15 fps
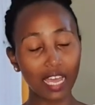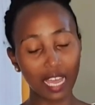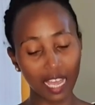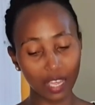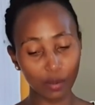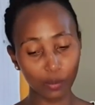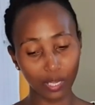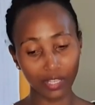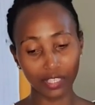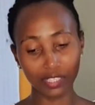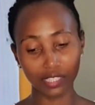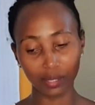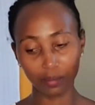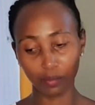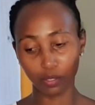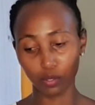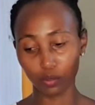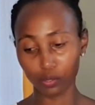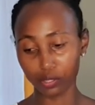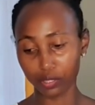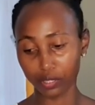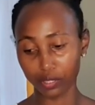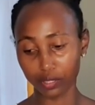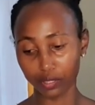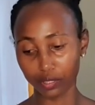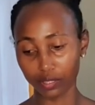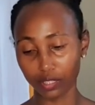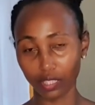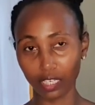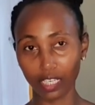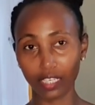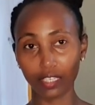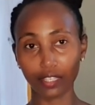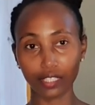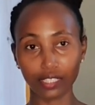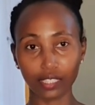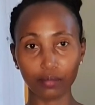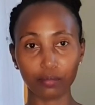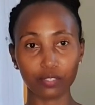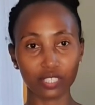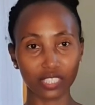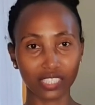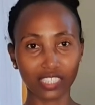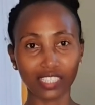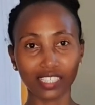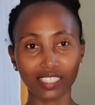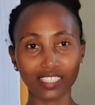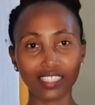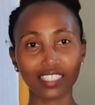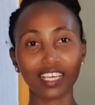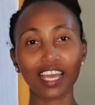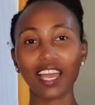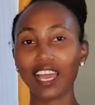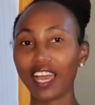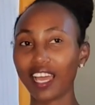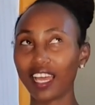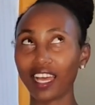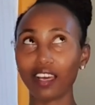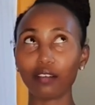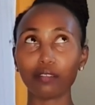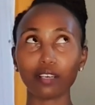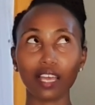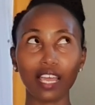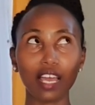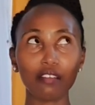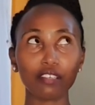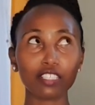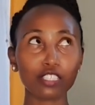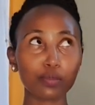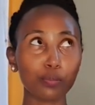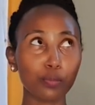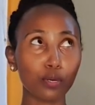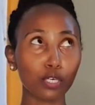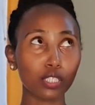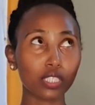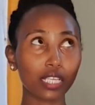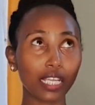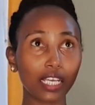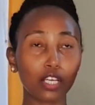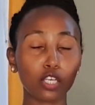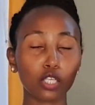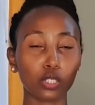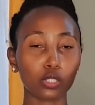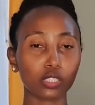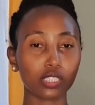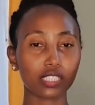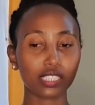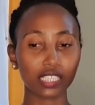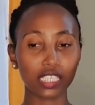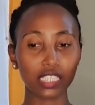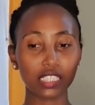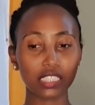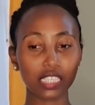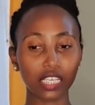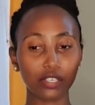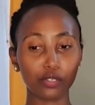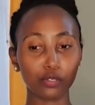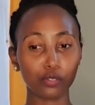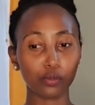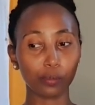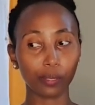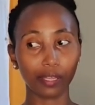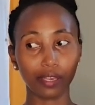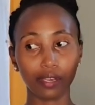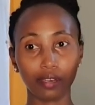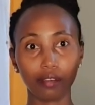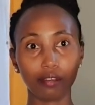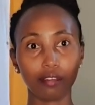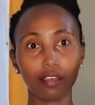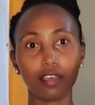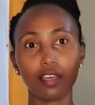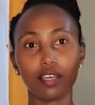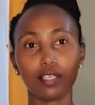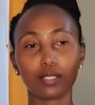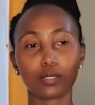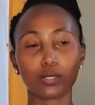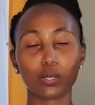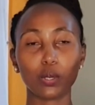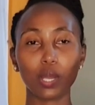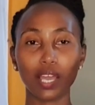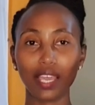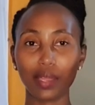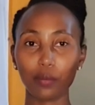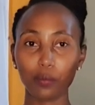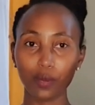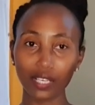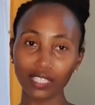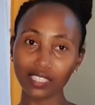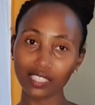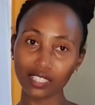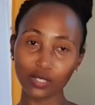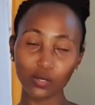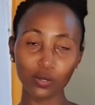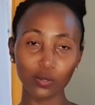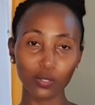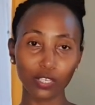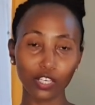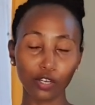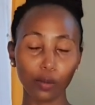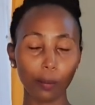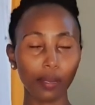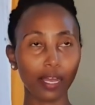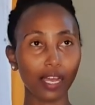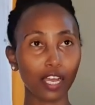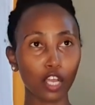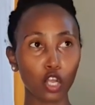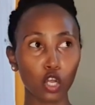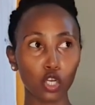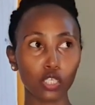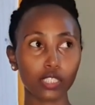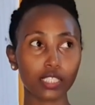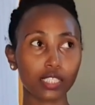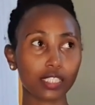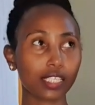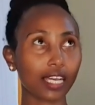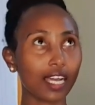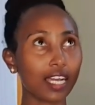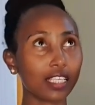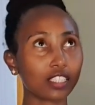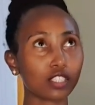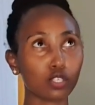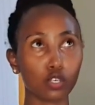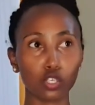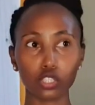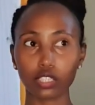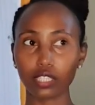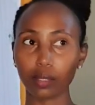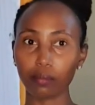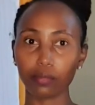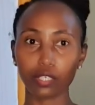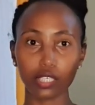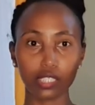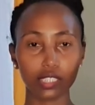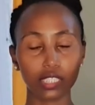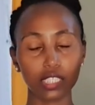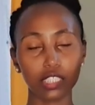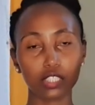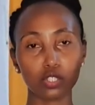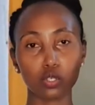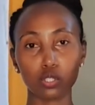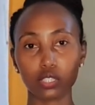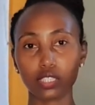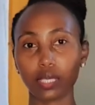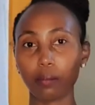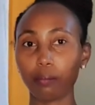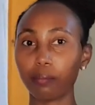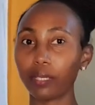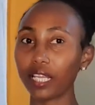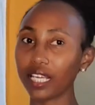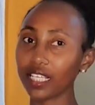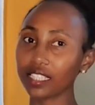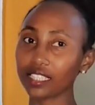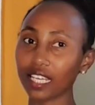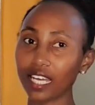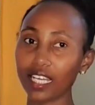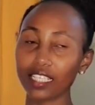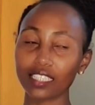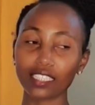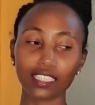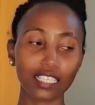I wear the same clothes, like the same dresses. I haven't bought like clothes since I don't know when. So I went to Gikomba, got skirts, got some dresses, got some blazers,